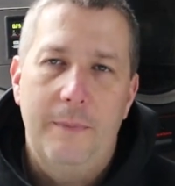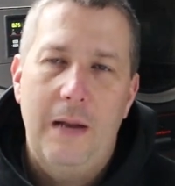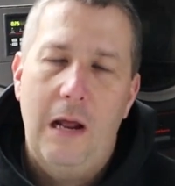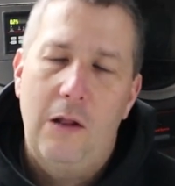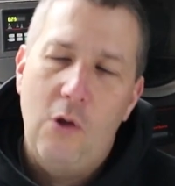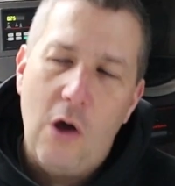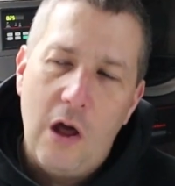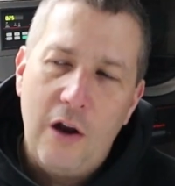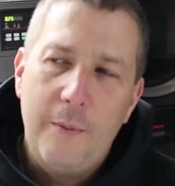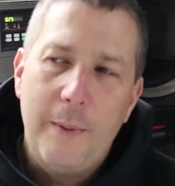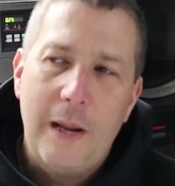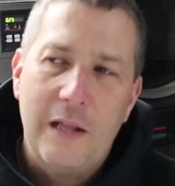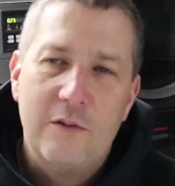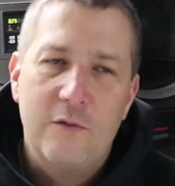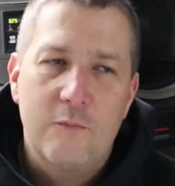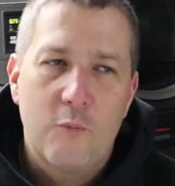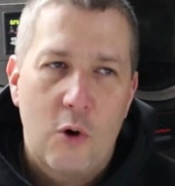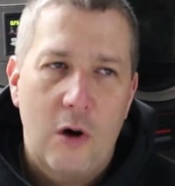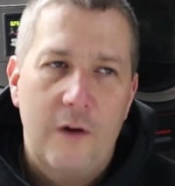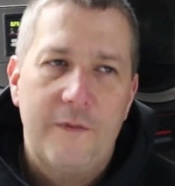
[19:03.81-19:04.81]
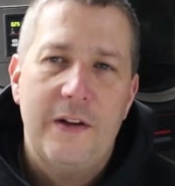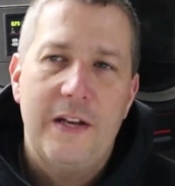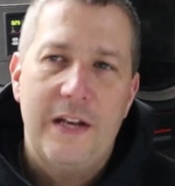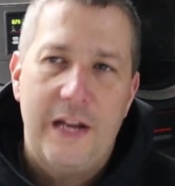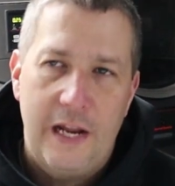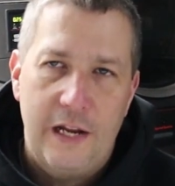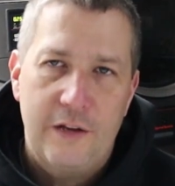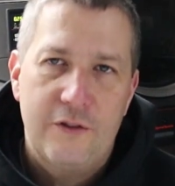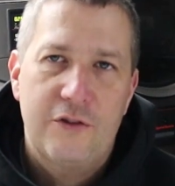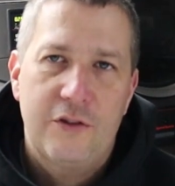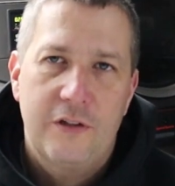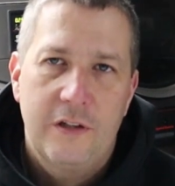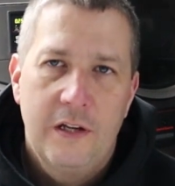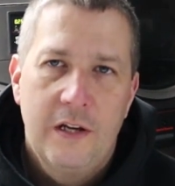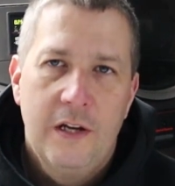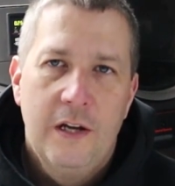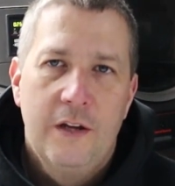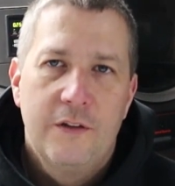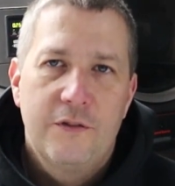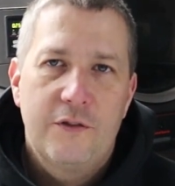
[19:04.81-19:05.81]
Now laundromats are more of a niche.
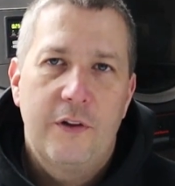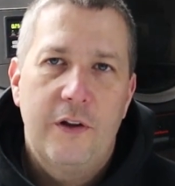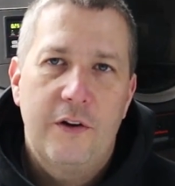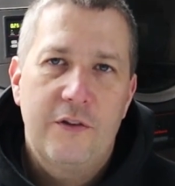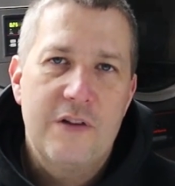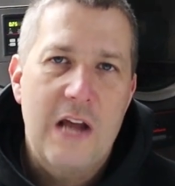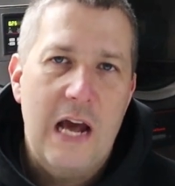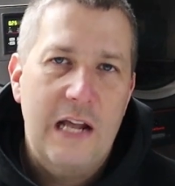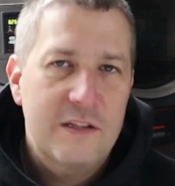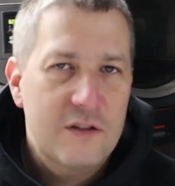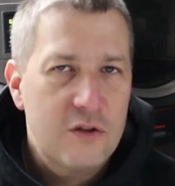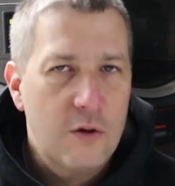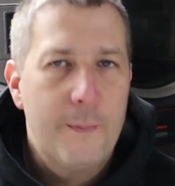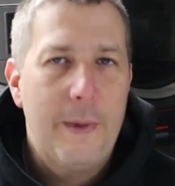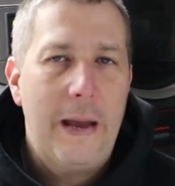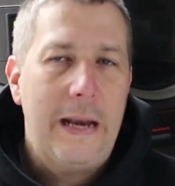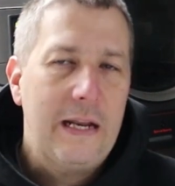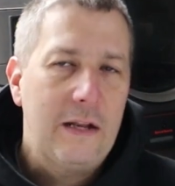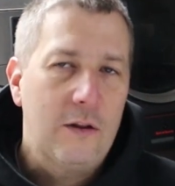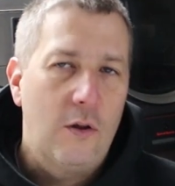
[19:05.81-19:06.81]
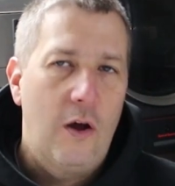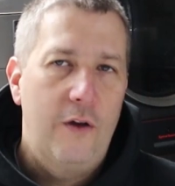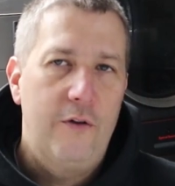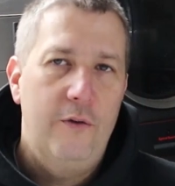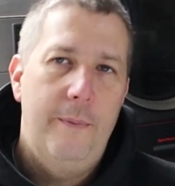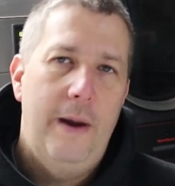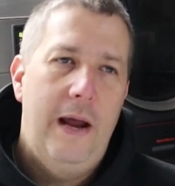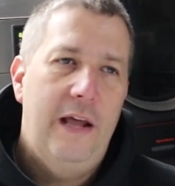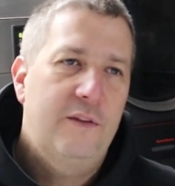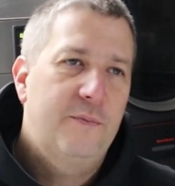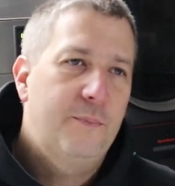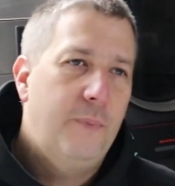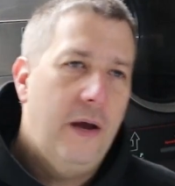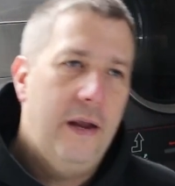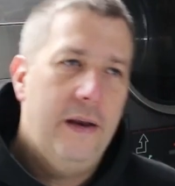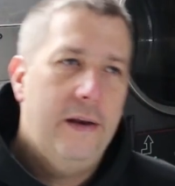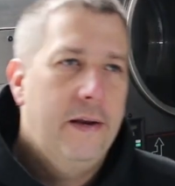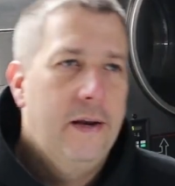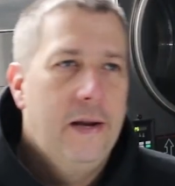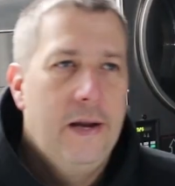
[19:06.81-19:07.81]
So there's not so many laundromats,
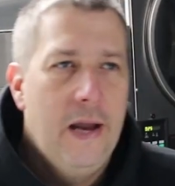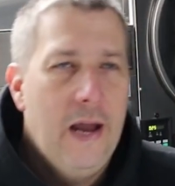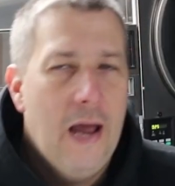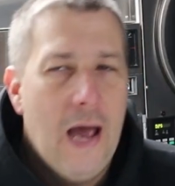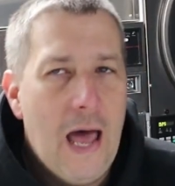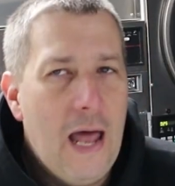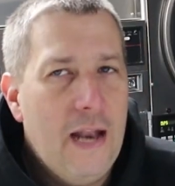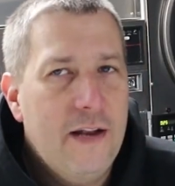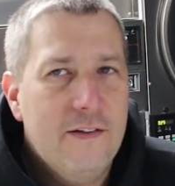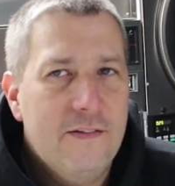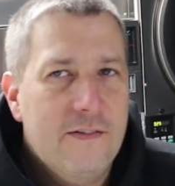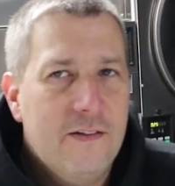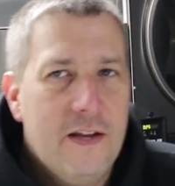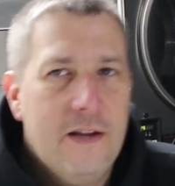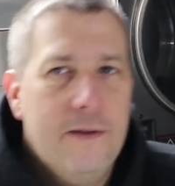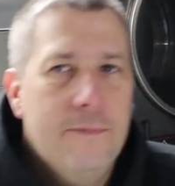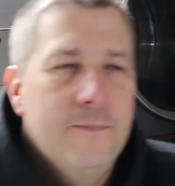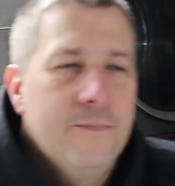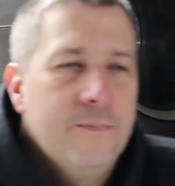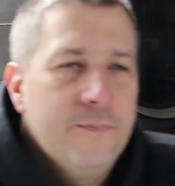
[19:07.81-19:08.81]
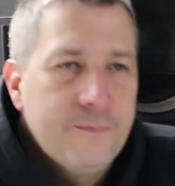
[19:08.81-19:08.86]
but honestly,